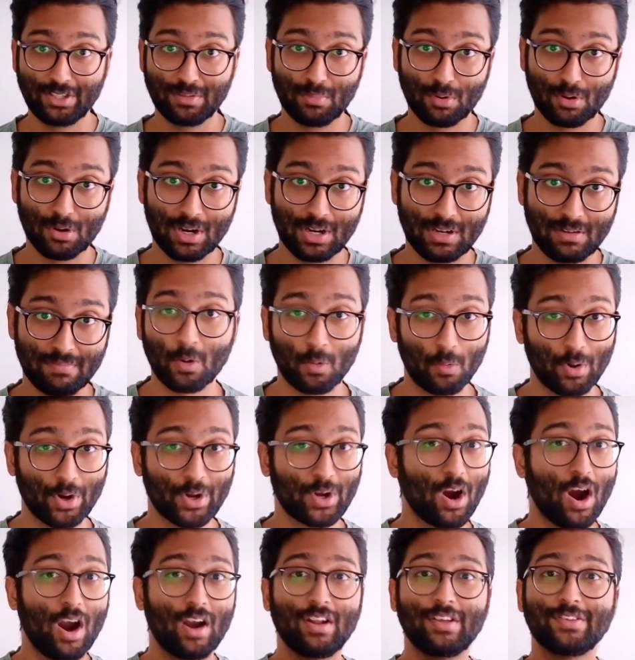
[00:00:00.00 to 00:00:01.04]
you more.
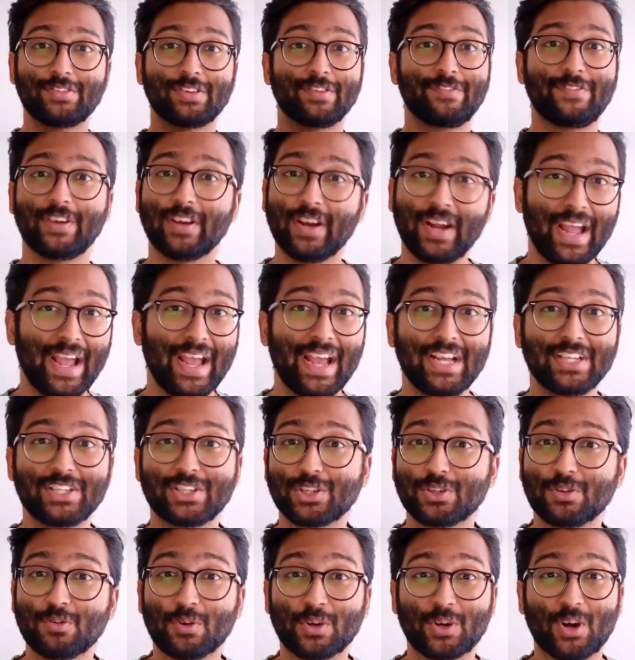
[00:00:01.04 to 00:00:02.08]
Regardless of your age,
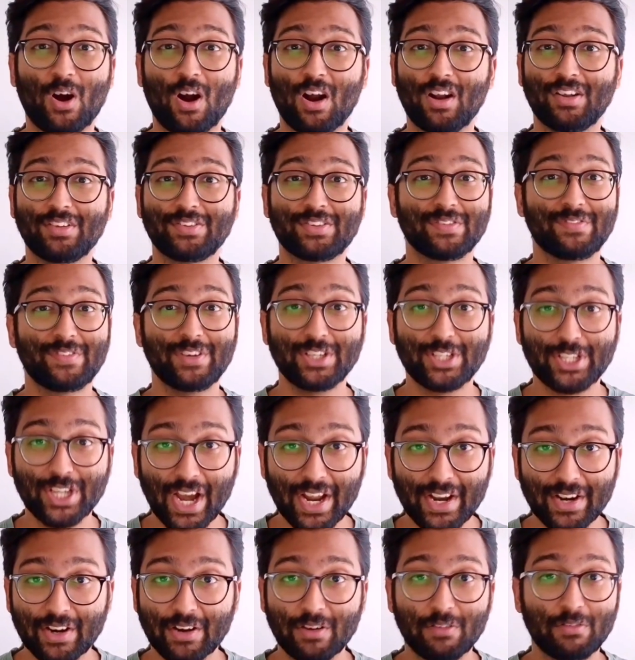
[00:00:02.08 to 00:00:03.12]
regardless of your gender,